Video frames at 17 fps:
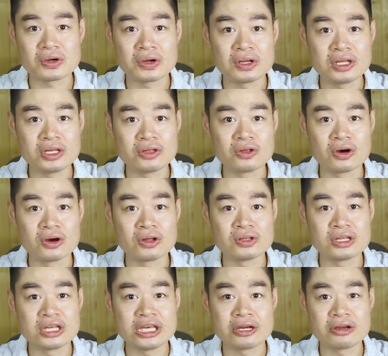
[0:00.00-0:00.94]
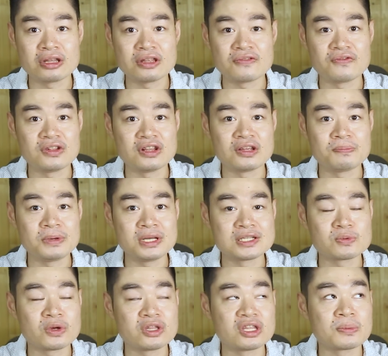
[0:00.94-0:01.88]
early dawn here in the
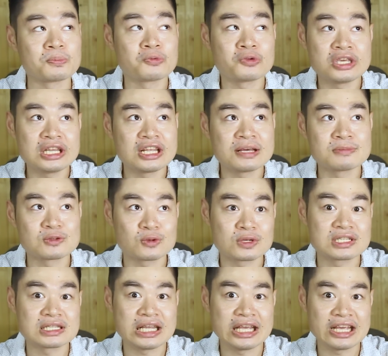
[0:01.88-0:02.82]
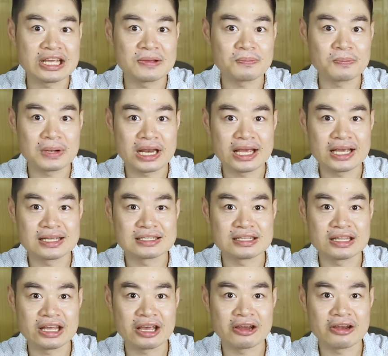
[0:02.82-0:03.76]
Philippines when the prelims was taking place
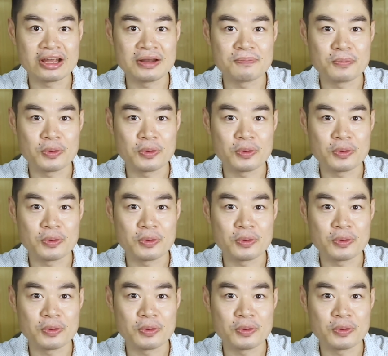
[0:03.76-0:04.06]
there in